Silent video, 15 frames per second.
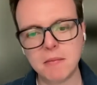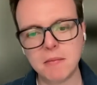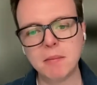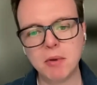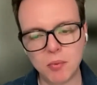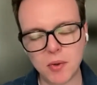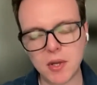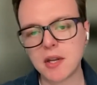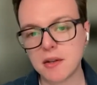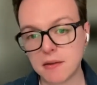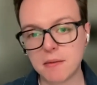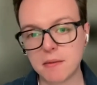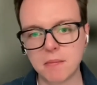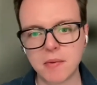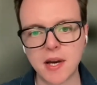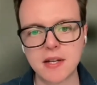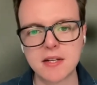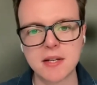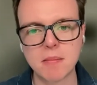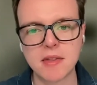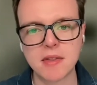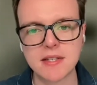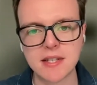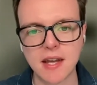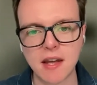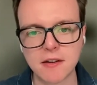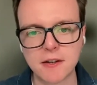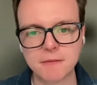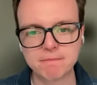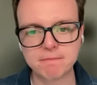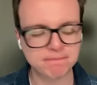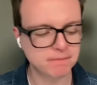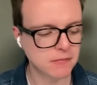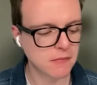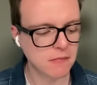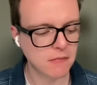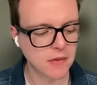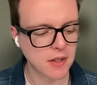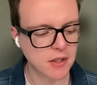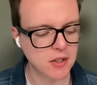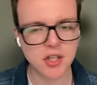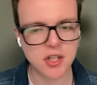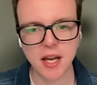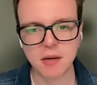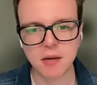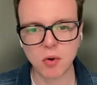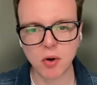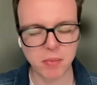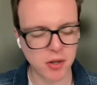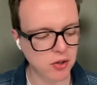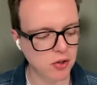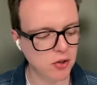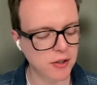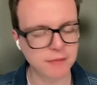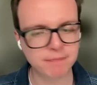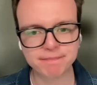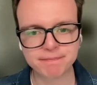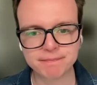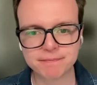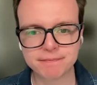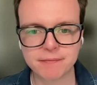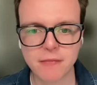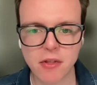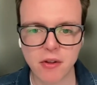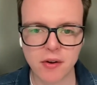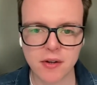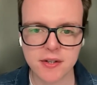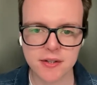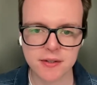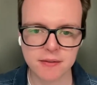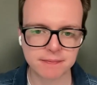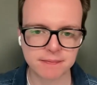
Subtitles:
maybe we could bring something together. Jen, what about your thoughts?